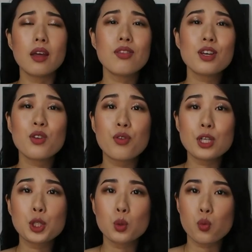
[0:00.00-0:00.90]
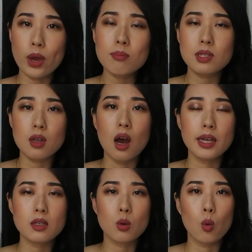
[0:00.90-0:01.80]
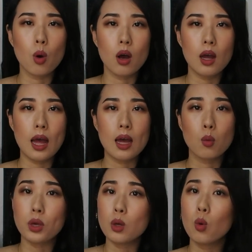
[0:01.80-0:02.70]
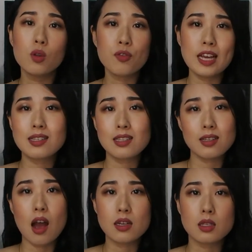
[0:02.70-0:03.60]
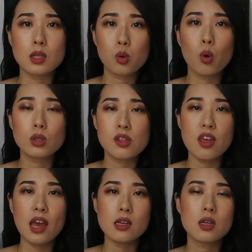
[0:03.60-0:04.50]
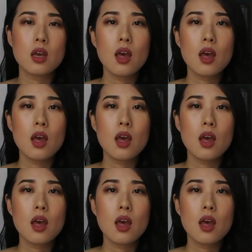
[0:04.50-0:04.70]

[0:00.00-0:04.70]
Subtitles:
in the official website, we all face designers are taught that